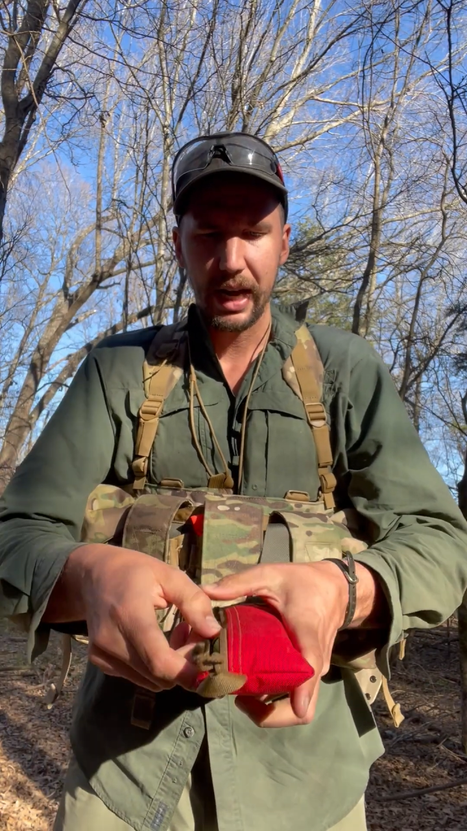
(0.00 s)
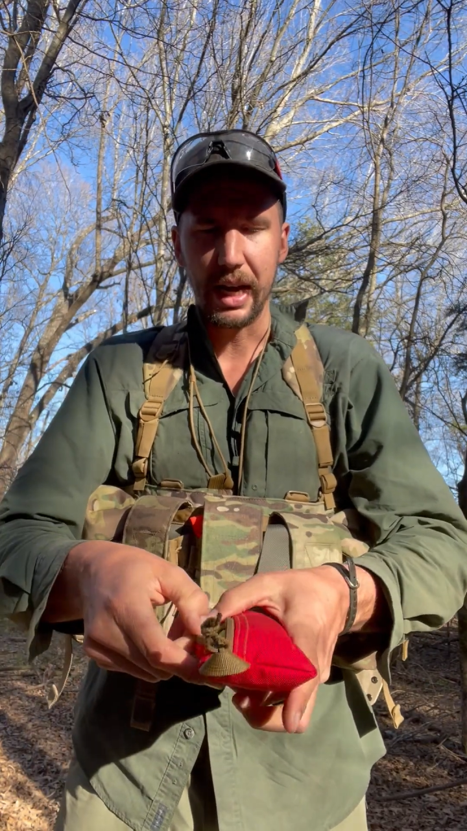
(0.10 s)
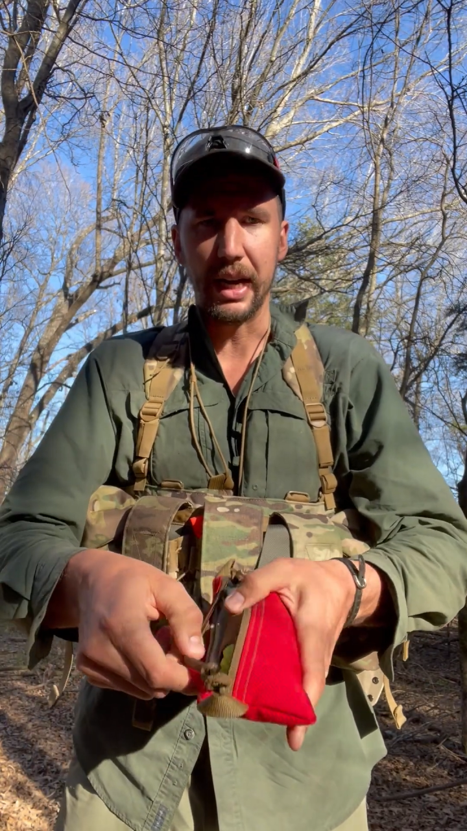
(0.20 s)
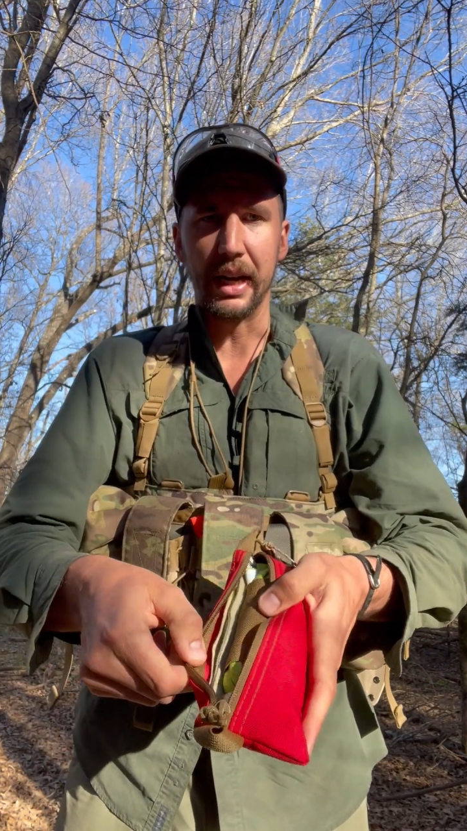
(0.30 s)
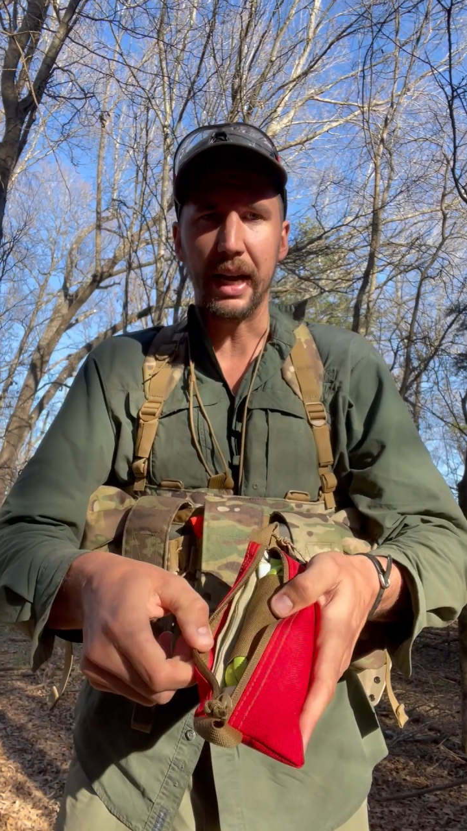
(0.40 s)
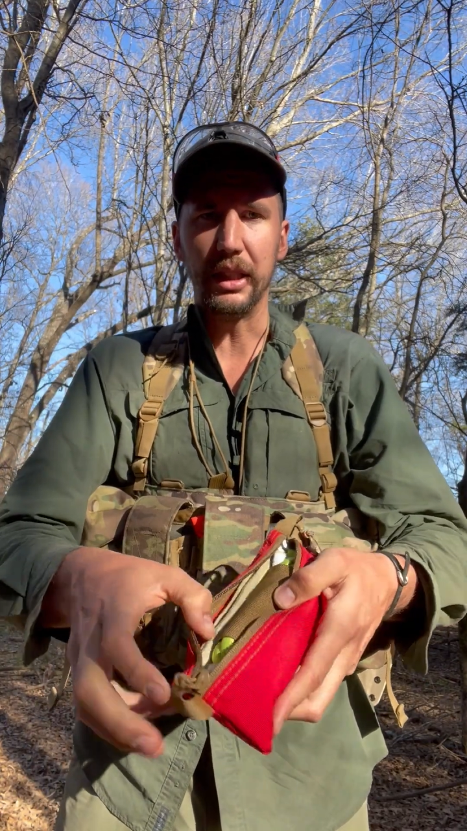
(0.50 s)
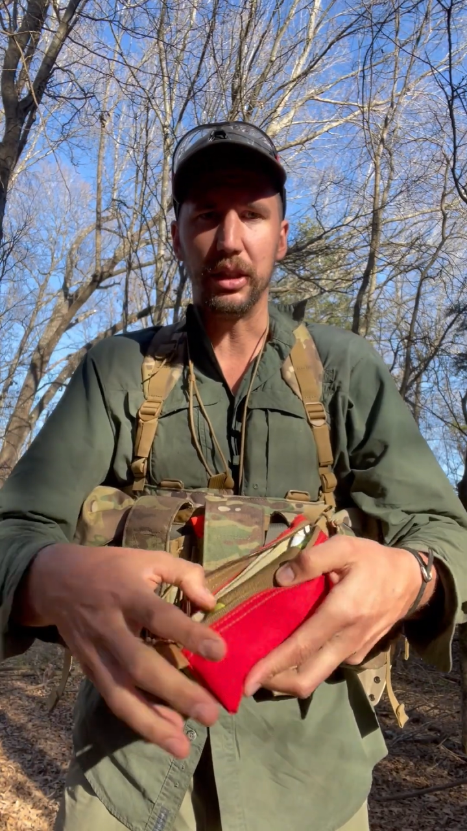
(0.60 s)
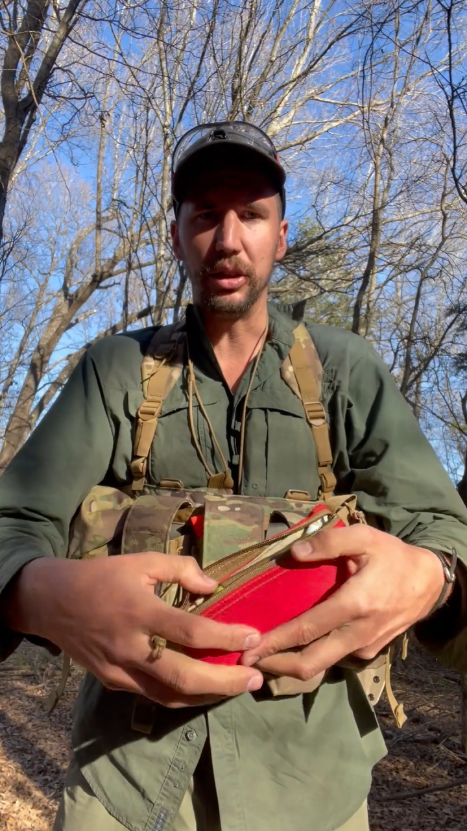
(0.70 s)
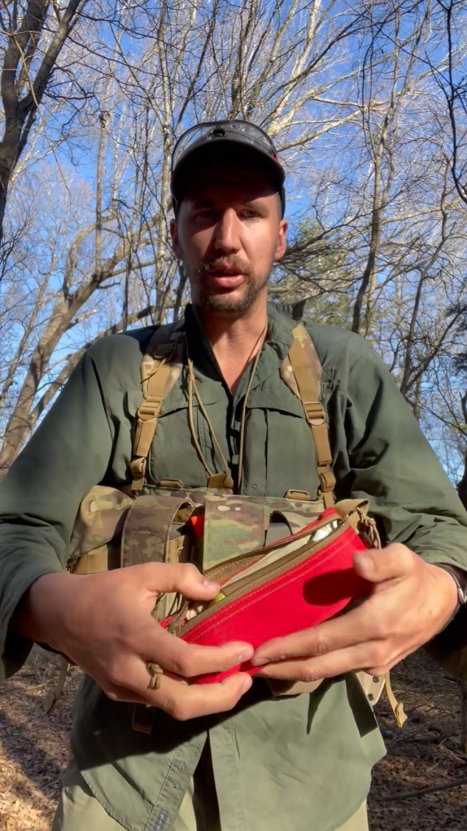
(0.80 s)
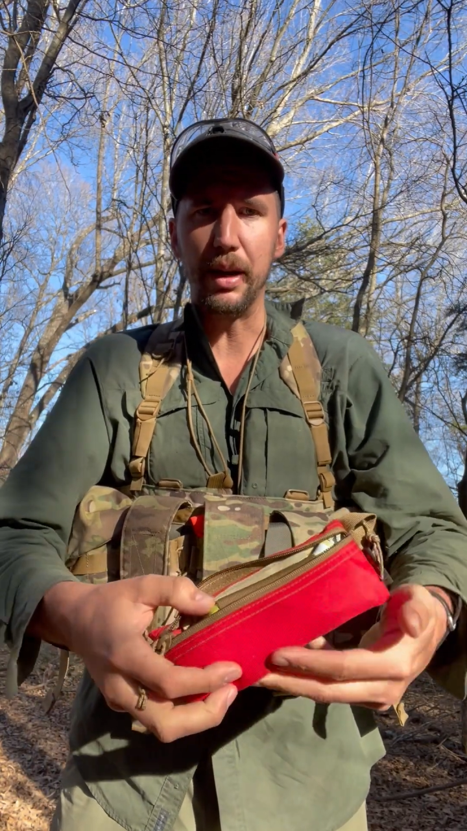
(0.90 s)
and a nice
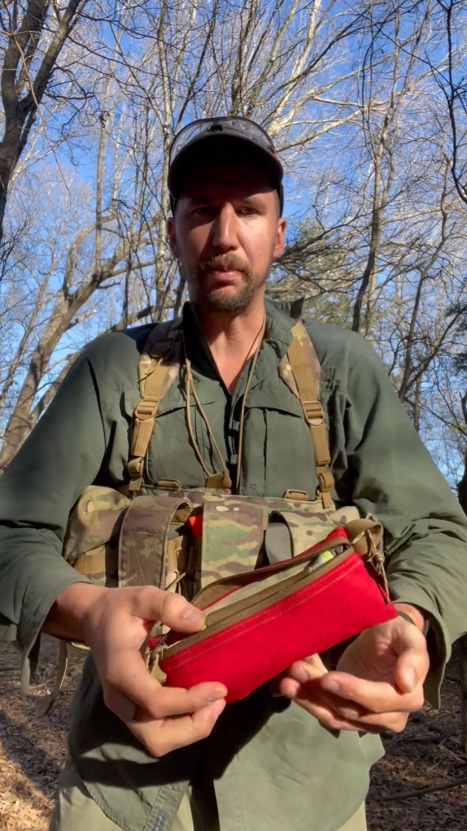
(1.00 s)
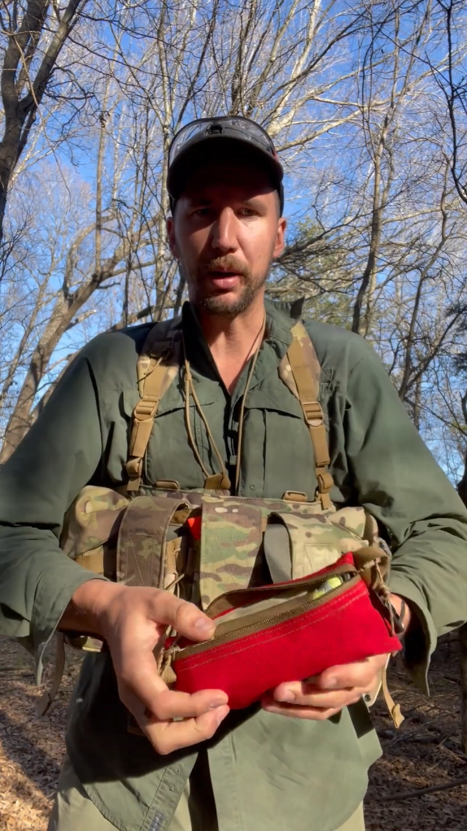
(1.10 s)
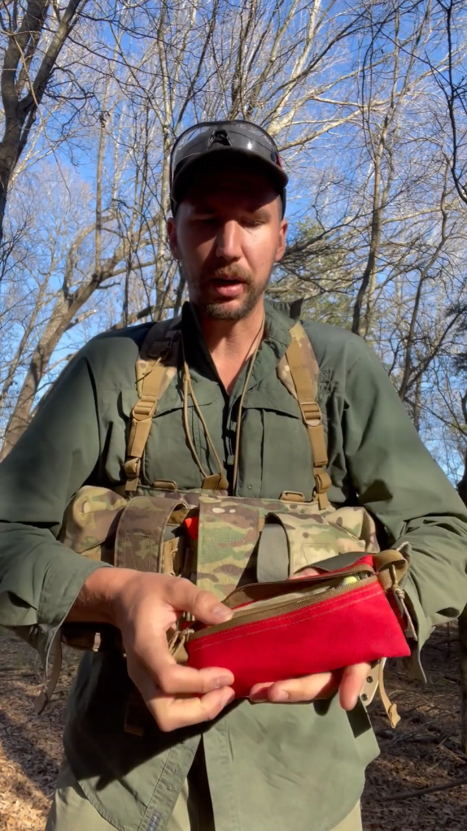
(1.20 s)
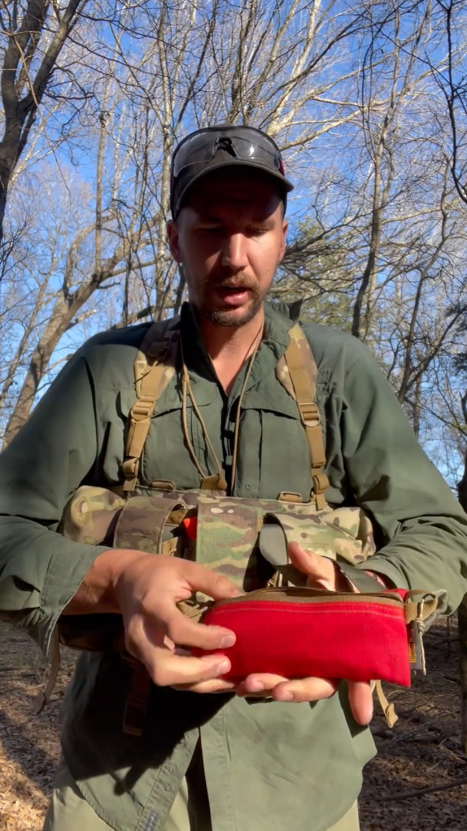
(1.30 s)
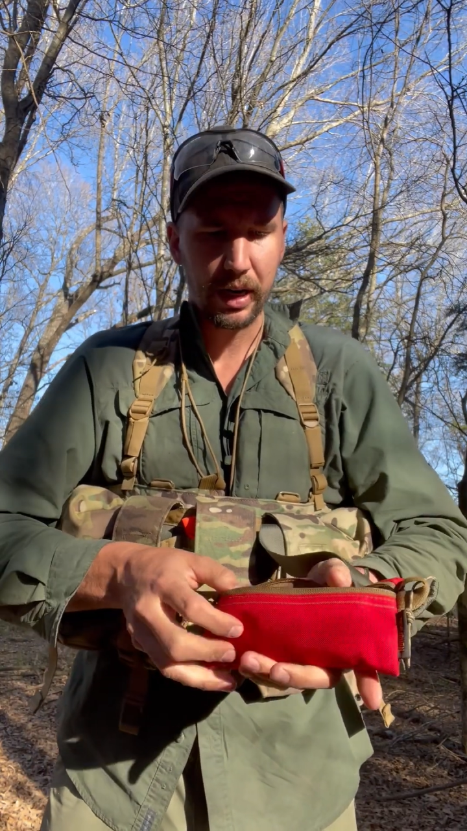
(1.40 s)
zipper.